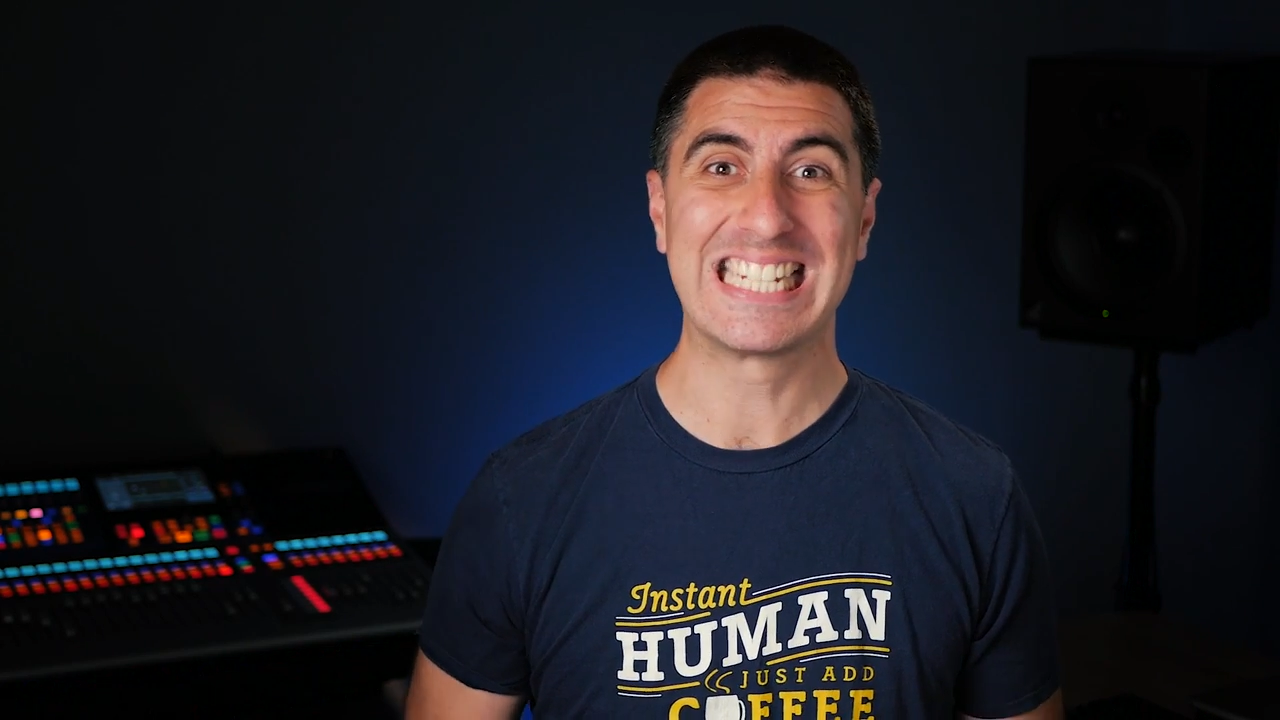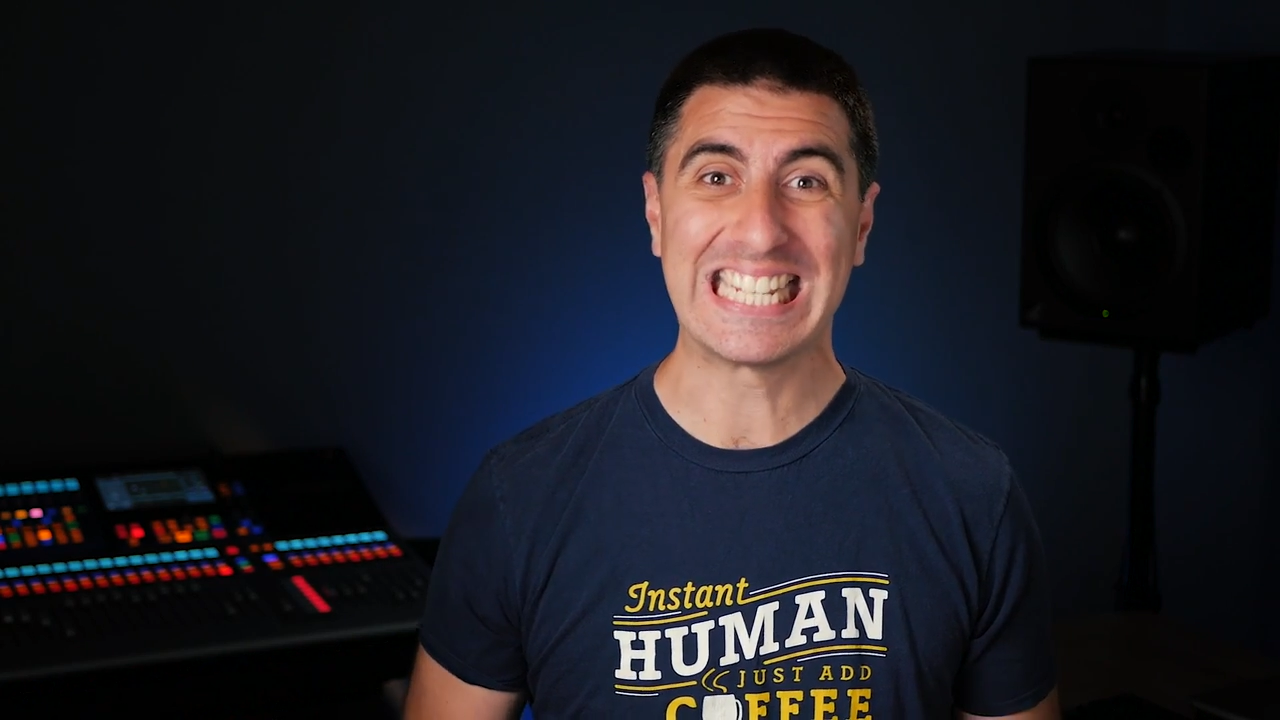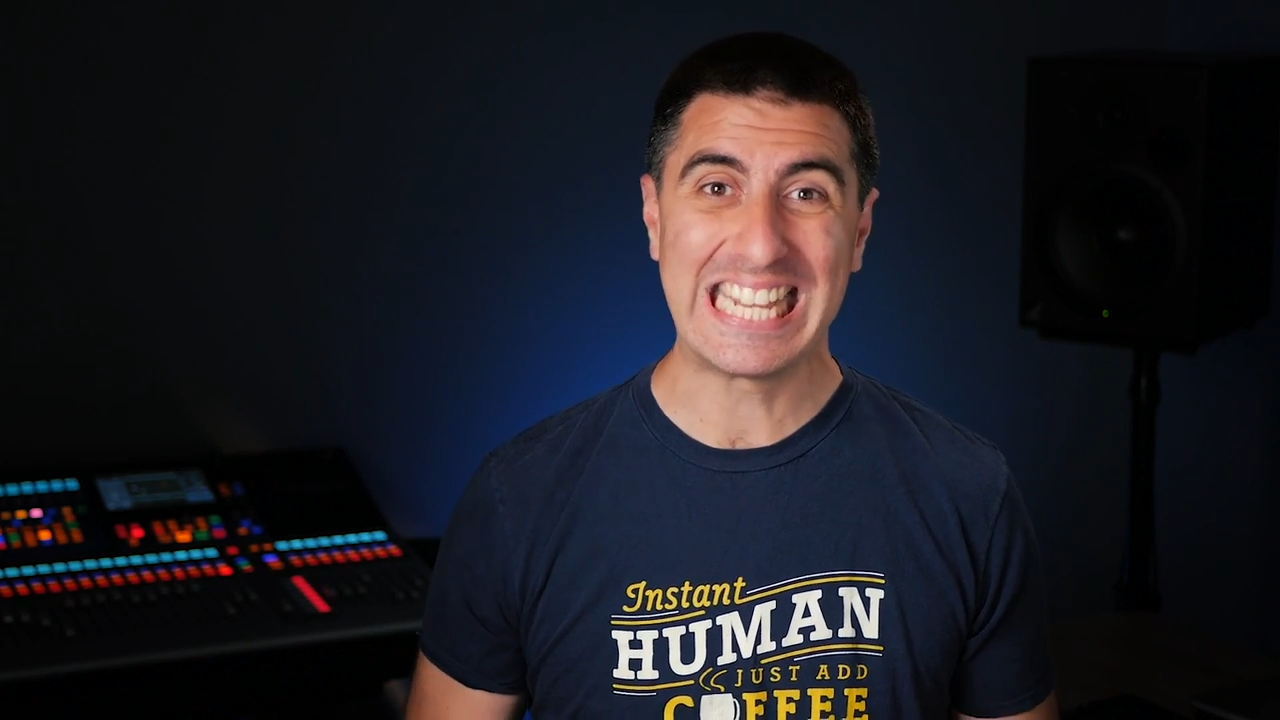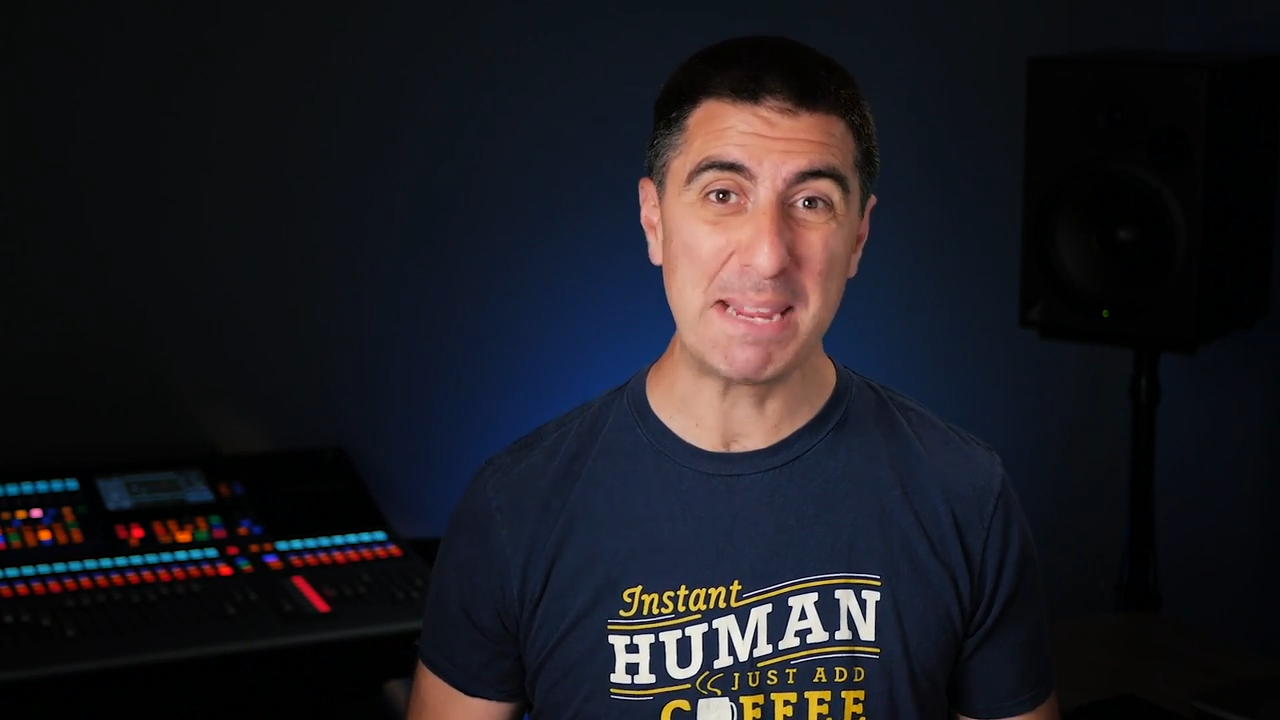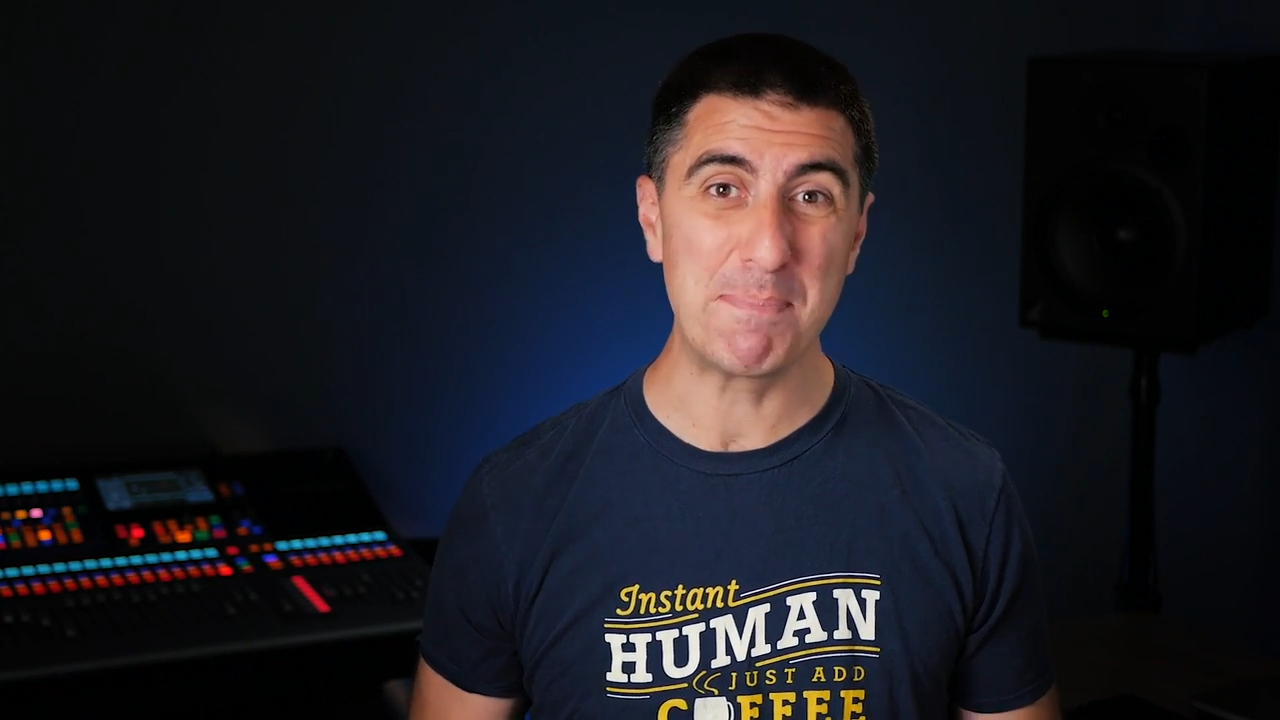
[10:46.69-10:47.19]

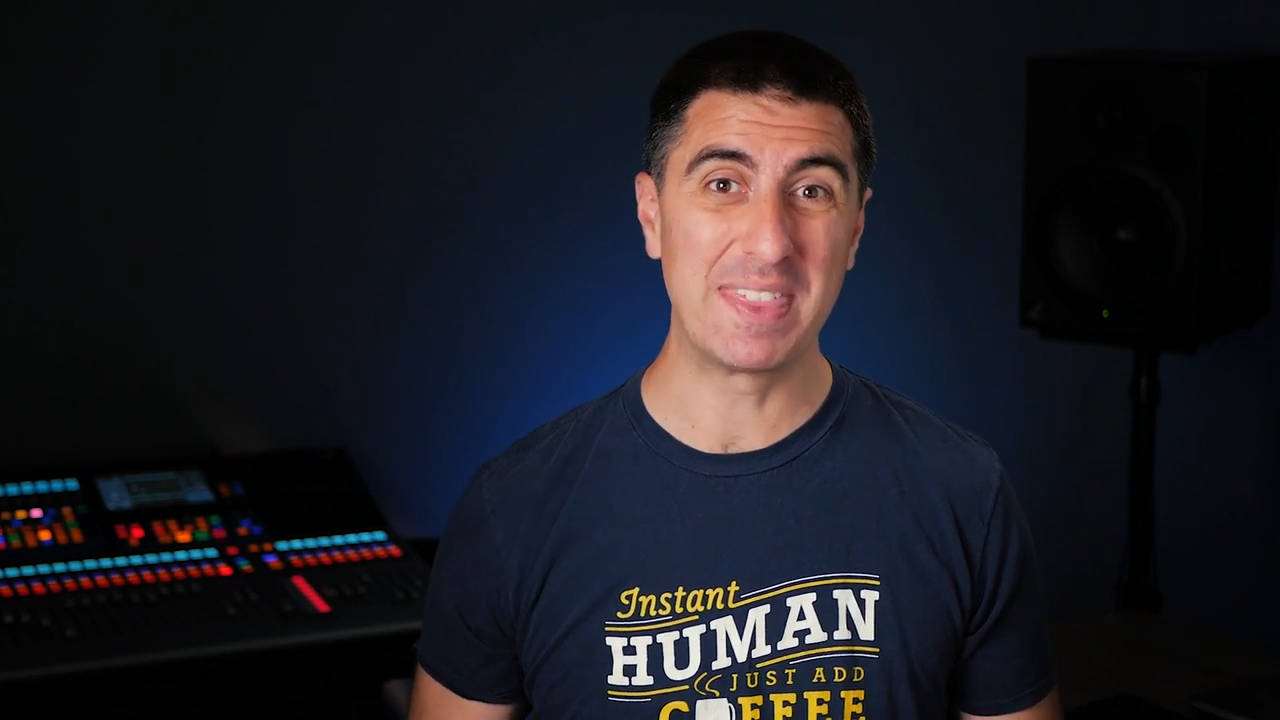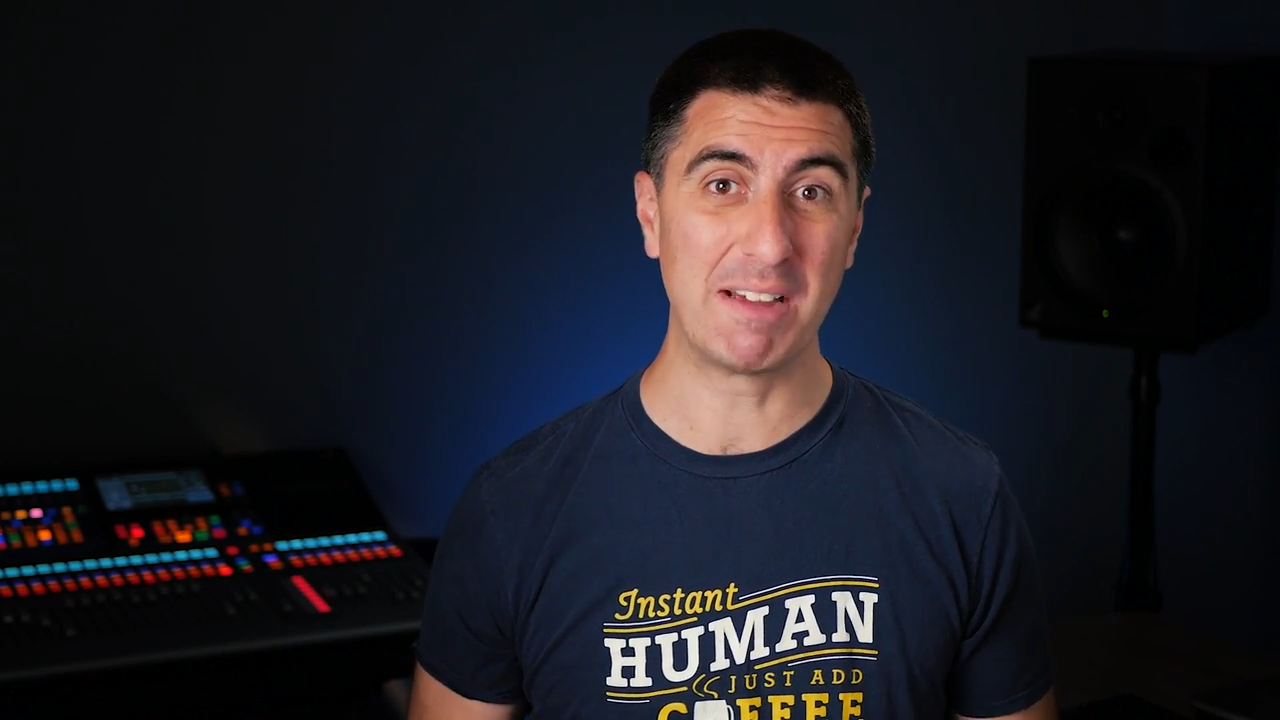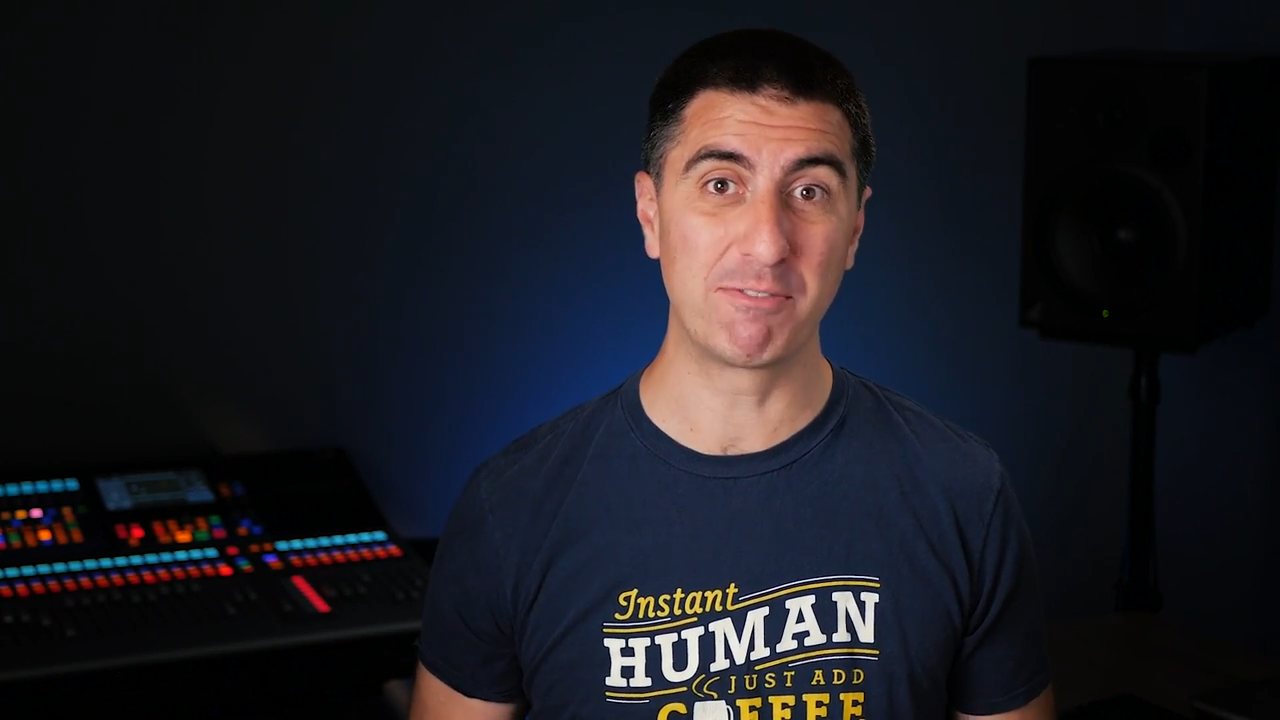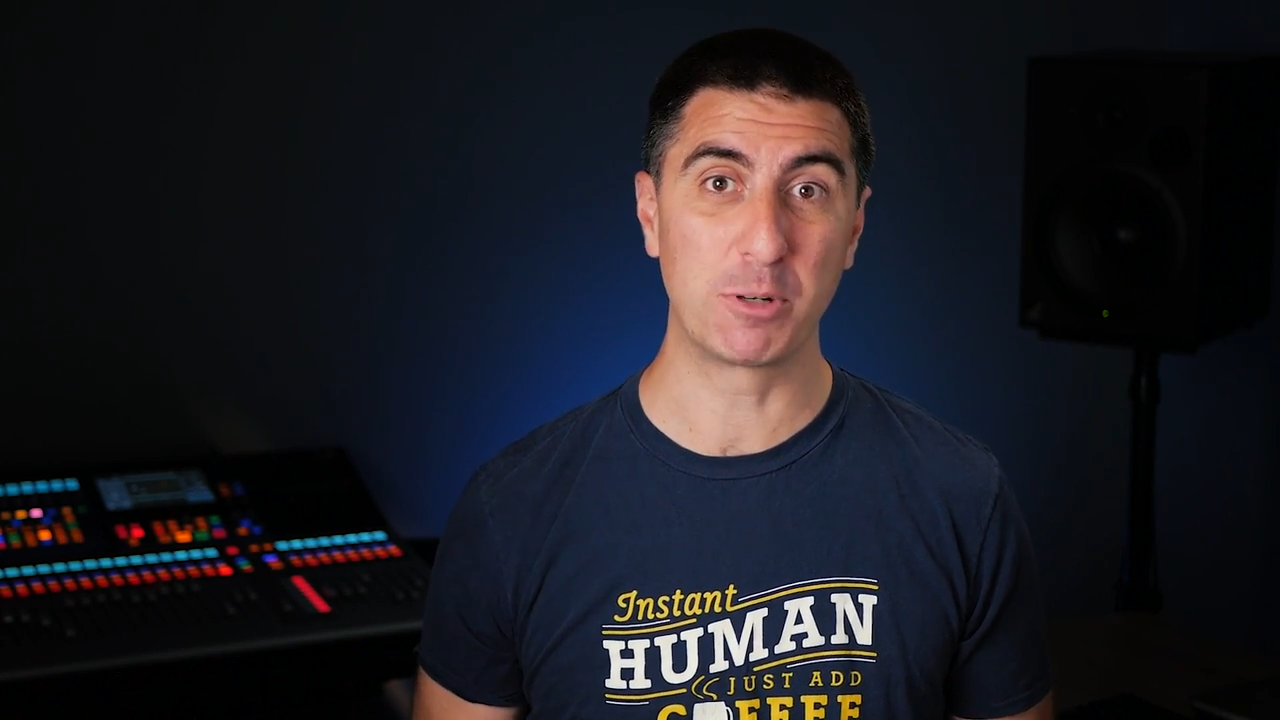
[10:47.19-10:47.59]
to keep them